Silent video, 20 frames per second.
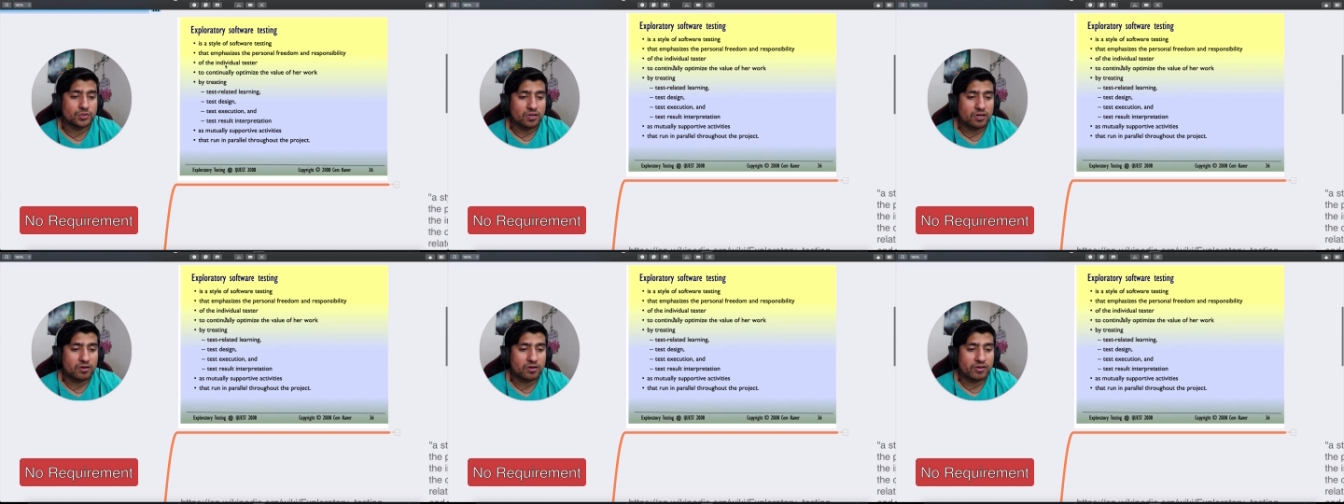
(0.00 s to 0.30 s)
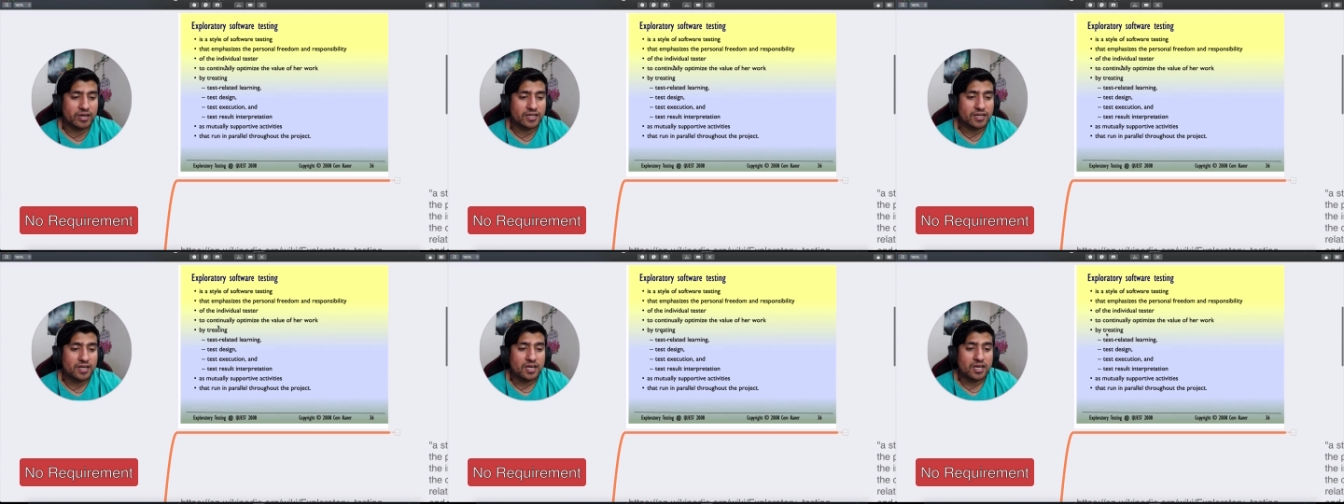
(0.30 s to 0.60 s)
All
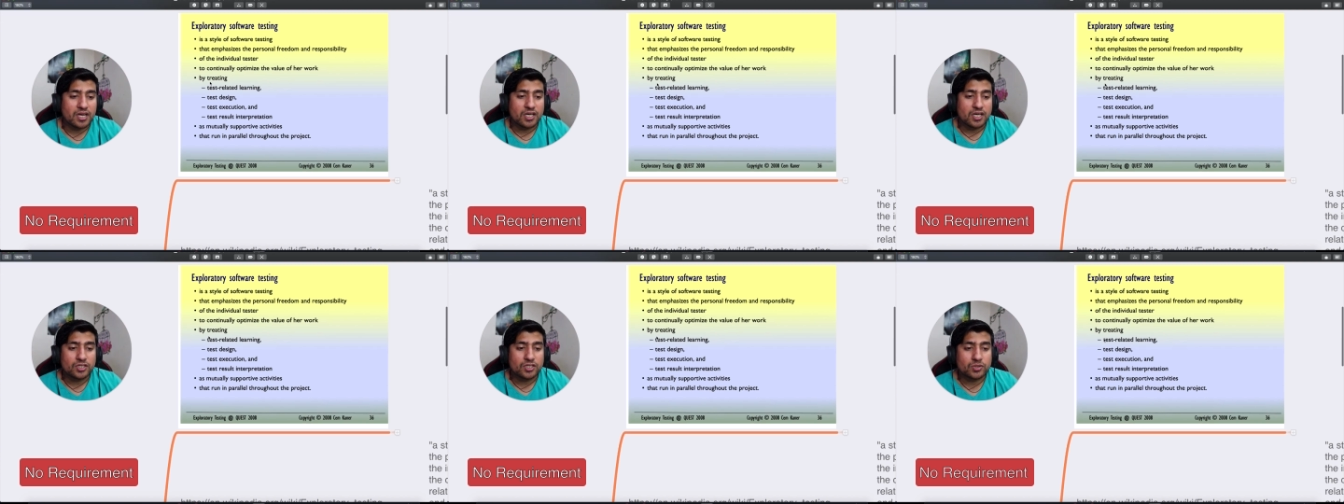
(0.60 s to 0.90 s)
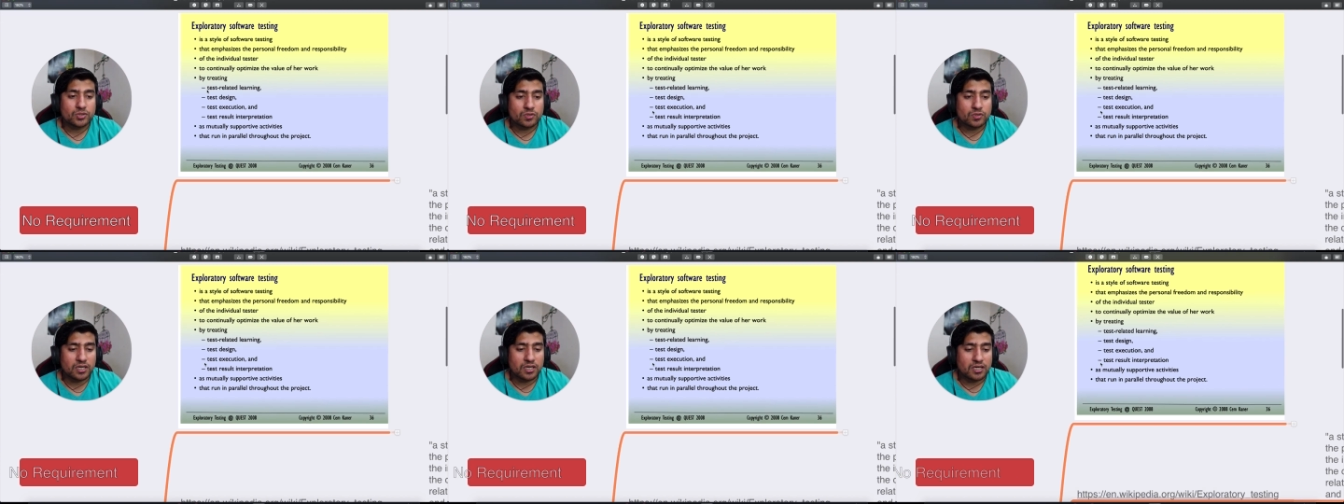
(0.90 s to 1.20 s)
right,
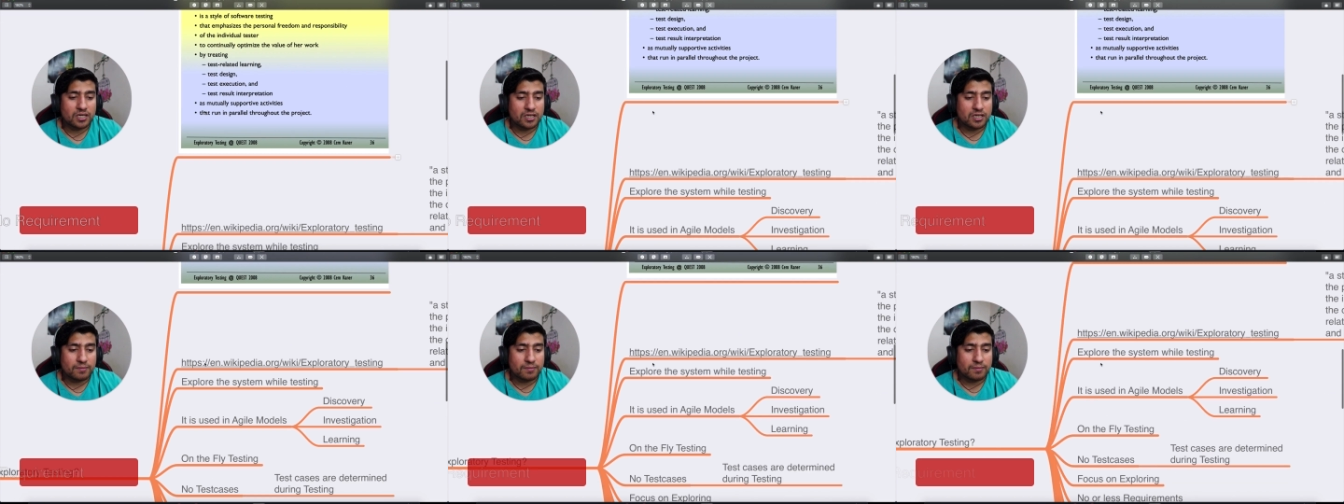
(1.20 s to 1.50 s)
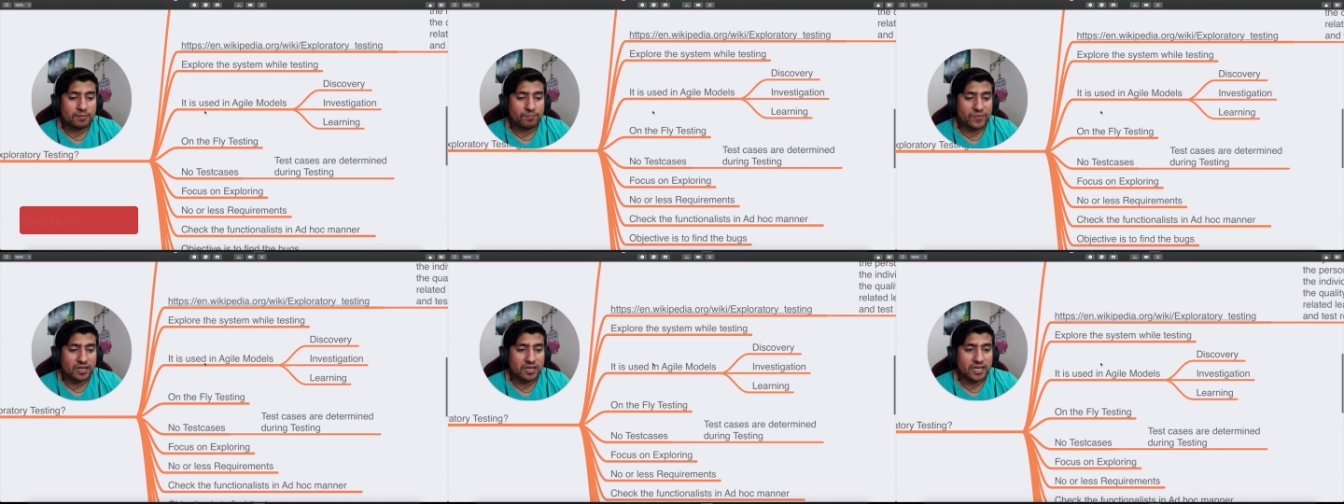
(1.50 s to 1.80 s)
so uh,
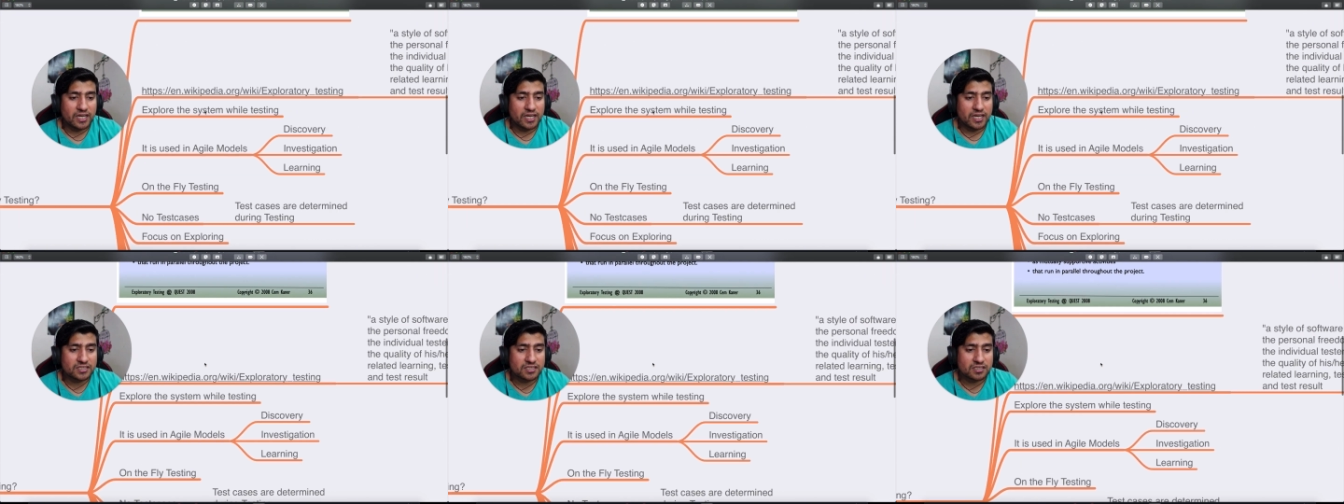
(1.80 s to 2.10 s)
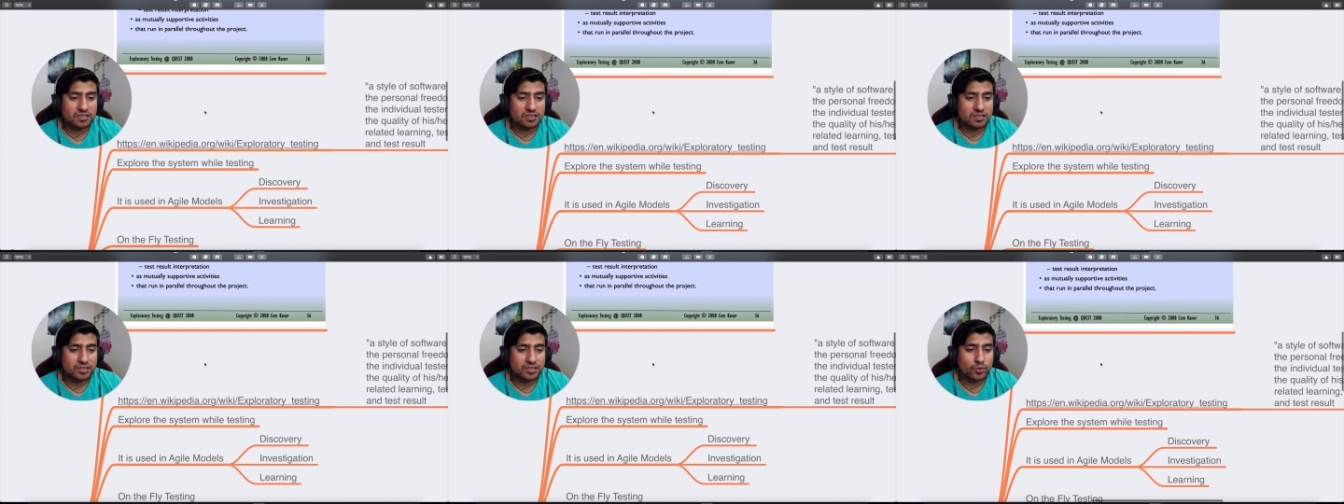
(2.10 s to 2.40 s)
let's
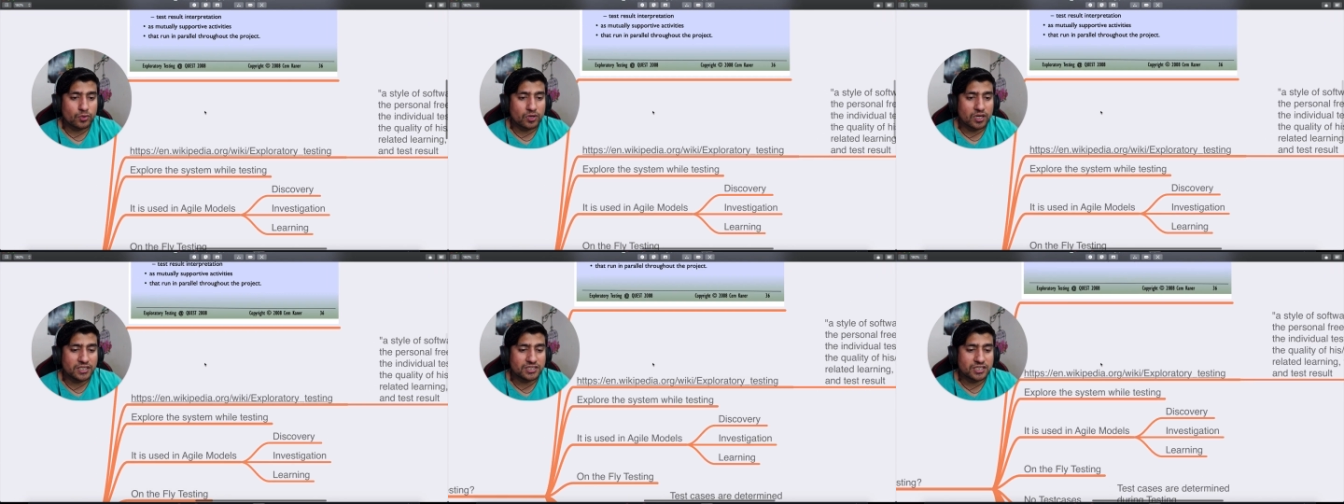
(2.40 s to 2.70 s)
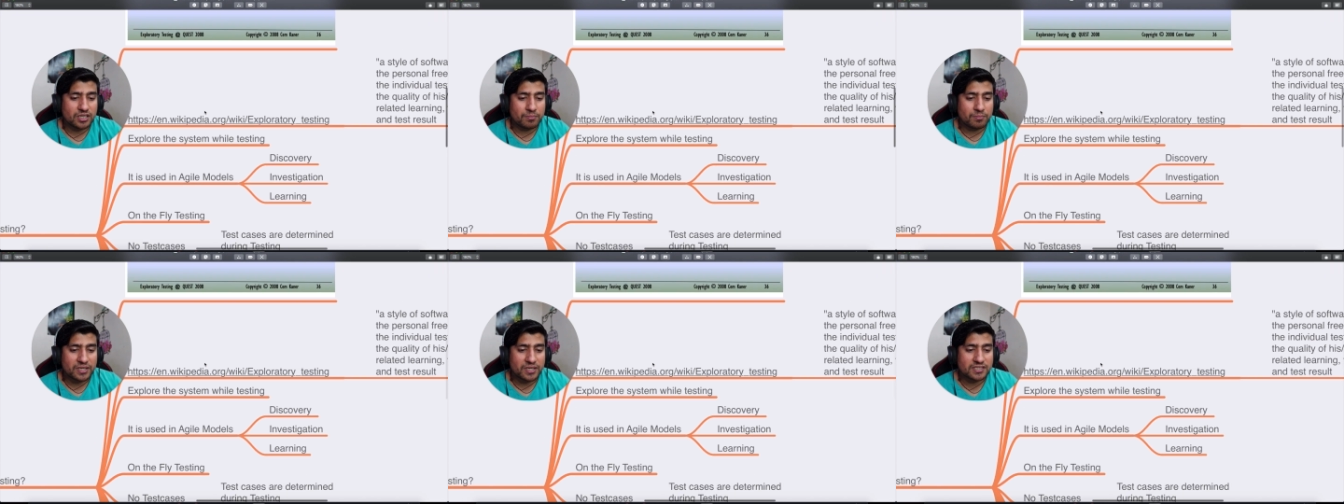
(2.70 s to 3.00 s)
uh, quickly
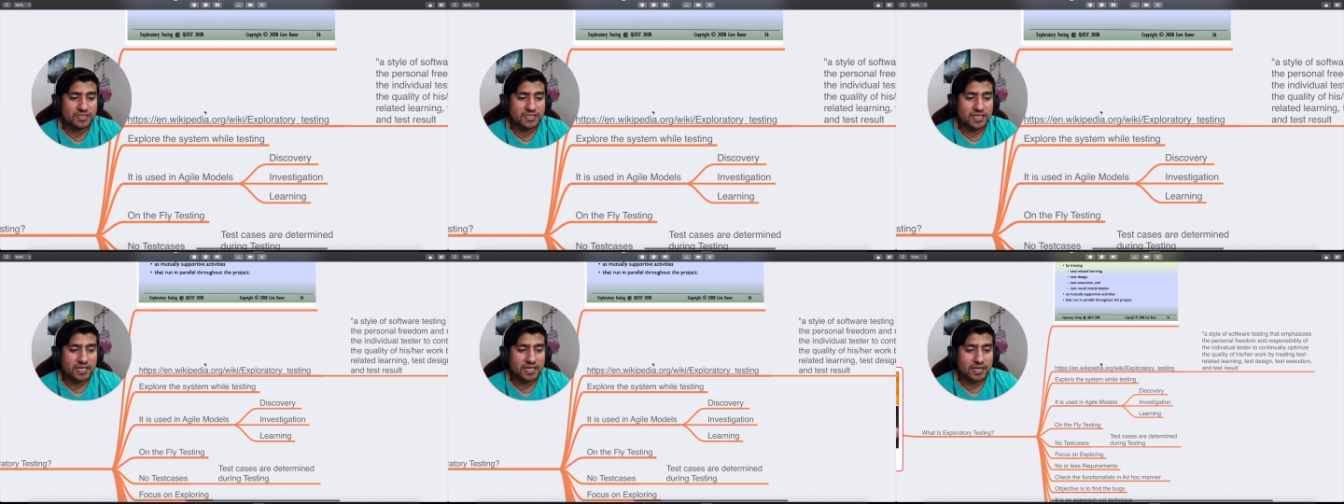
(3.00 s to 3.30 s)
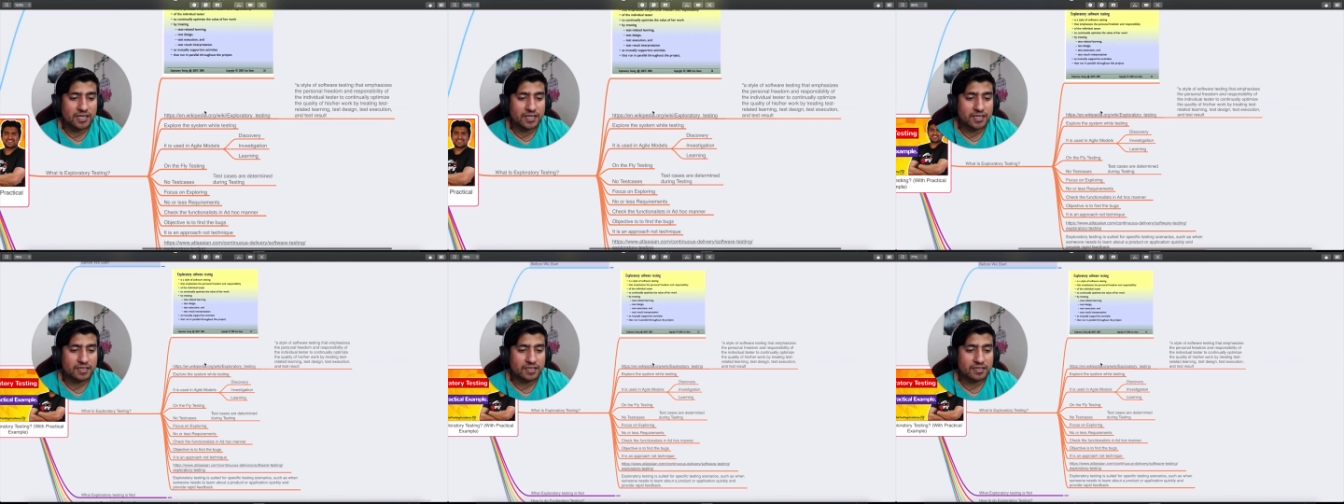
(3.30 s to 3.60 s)
jump
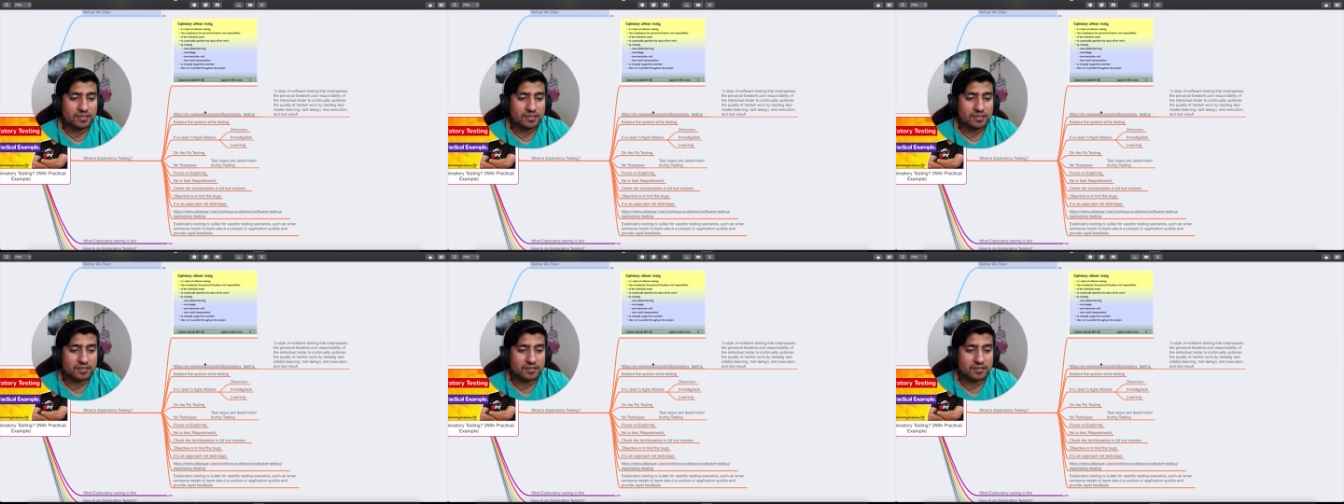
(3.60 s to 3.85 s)
exactly uh,